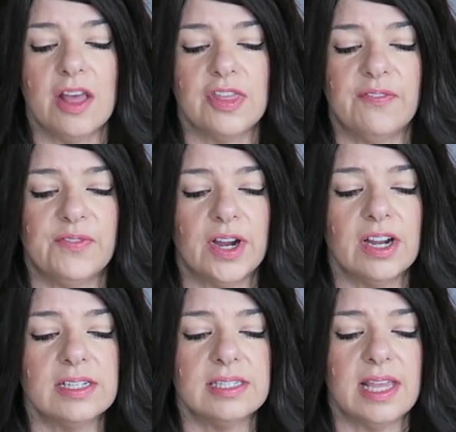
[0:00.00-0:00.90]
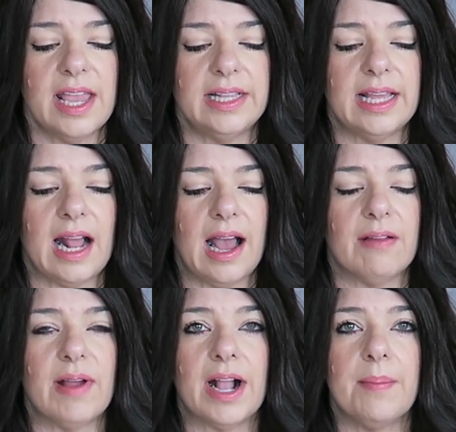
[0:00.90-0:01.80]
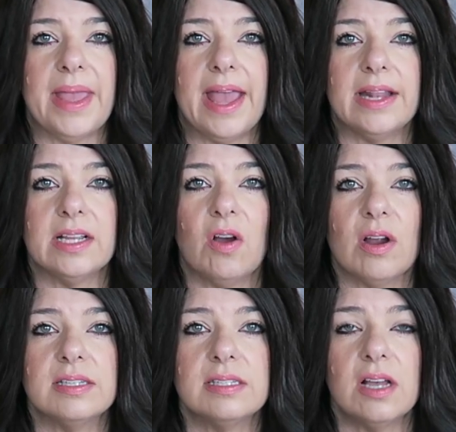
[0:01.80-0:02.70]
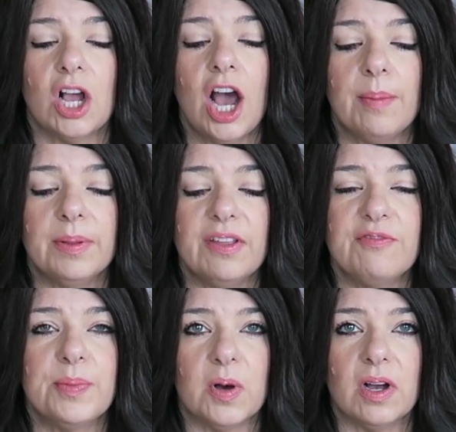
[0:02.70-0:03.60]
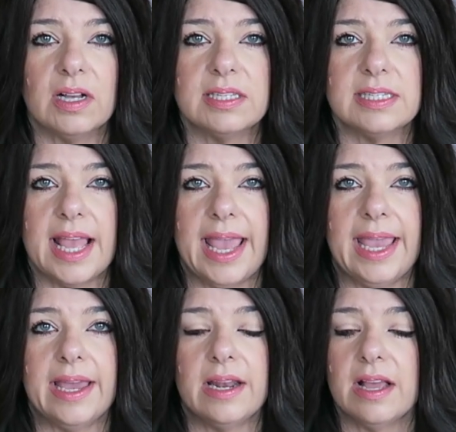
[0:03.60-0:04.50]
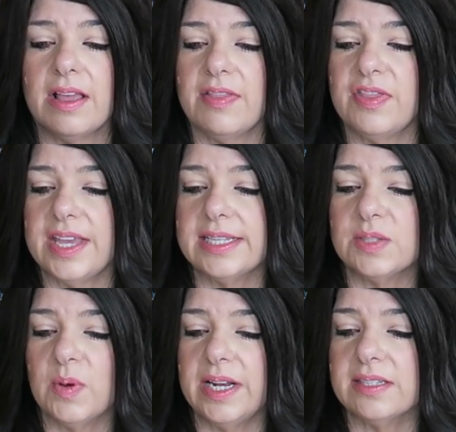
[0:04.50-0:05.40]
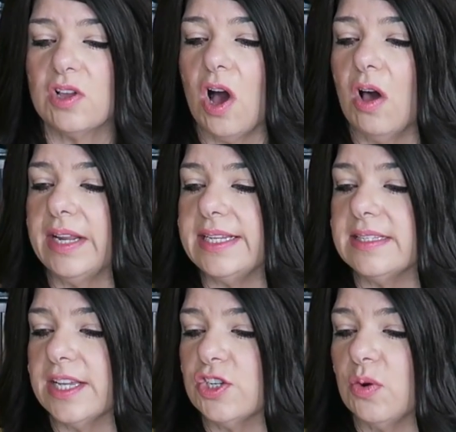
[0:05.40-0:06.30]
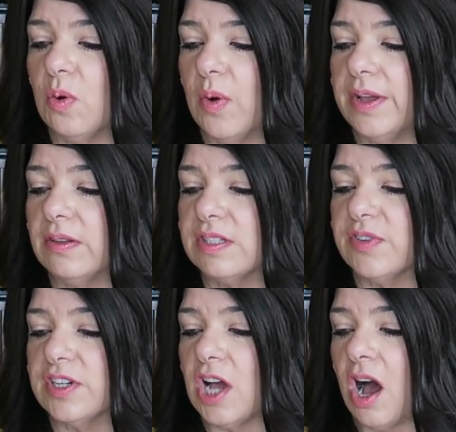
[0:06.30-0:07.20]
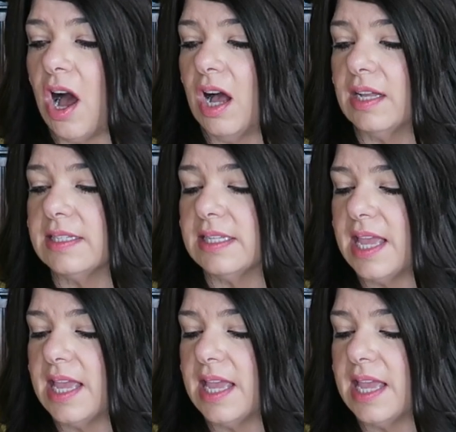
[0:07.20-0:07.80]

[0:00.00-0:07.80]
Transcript: The first thing that I recommend are a couple of books, and this one is called Essential Oils for Dogs.